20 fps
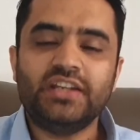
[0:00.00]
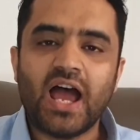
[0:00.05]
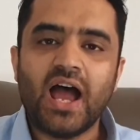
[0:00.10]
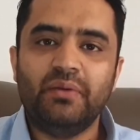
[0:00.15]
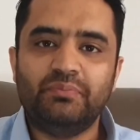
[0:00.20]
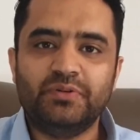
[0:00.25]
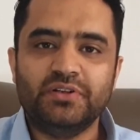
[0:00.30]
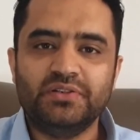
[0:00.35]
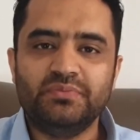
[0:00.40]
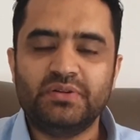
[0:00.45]
It
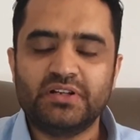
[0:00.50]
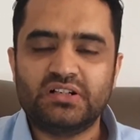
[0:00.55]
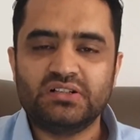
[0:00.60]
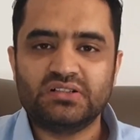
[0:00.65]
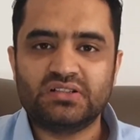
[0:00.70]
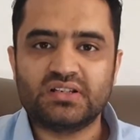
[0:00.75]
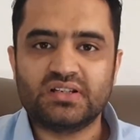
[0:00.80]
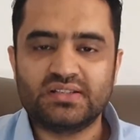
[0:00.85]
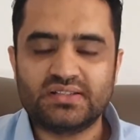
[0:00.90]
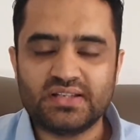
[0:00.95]
happened
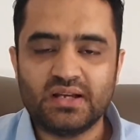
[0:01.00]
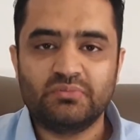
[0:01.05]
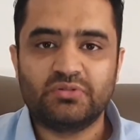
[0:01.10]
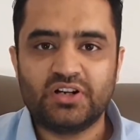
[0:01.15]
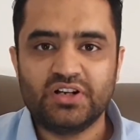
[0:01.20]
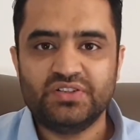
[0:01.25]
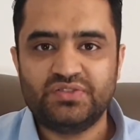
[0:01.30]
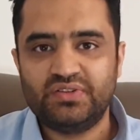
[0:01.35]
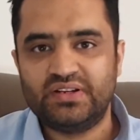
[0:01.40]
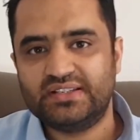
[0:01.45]
because
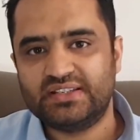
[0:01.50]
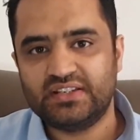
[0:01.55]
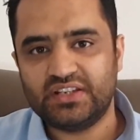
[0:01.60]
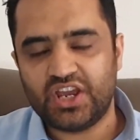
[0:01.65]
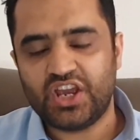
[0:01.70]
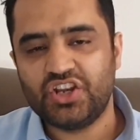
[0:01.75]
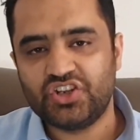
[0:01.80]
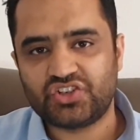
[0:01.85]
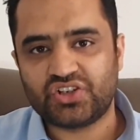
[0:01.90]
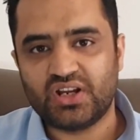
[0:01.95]
some countries
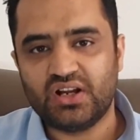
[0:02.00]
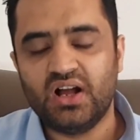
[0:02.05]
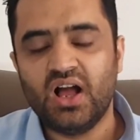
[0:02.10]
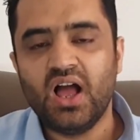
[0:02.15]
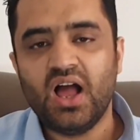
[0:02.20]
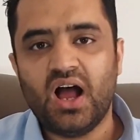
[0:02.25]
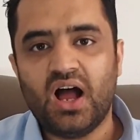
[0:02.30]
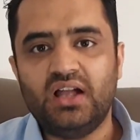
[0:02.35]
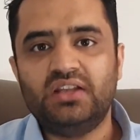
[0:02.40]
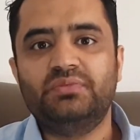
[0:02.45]
in Asia
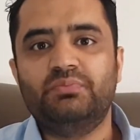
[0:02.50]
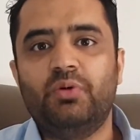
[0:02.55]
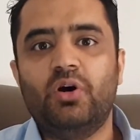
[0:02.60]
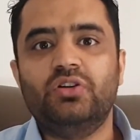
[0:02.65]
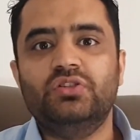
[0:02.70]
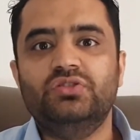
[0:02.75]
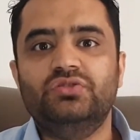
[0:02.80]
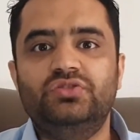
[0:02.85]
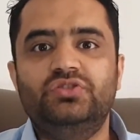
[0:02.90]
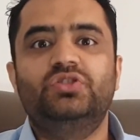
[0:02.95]
had
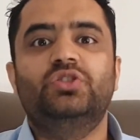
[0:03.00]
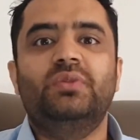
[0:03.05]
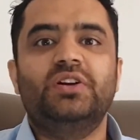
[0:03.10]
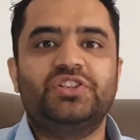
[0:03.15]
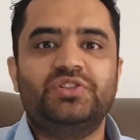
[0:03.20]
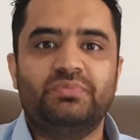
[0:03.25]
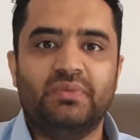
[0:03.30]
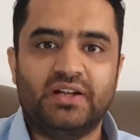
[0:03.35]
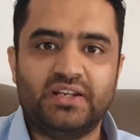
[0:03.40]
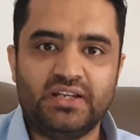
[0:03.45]
borrowed too
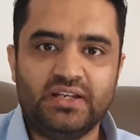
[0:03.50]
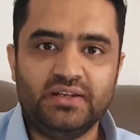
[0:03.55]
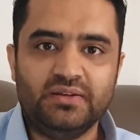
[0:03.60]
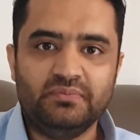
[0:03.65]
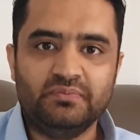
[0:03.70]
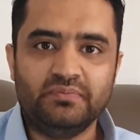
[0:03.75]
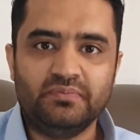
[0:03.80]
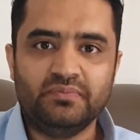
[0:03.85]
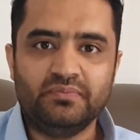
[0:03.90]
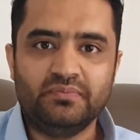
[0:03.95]
much money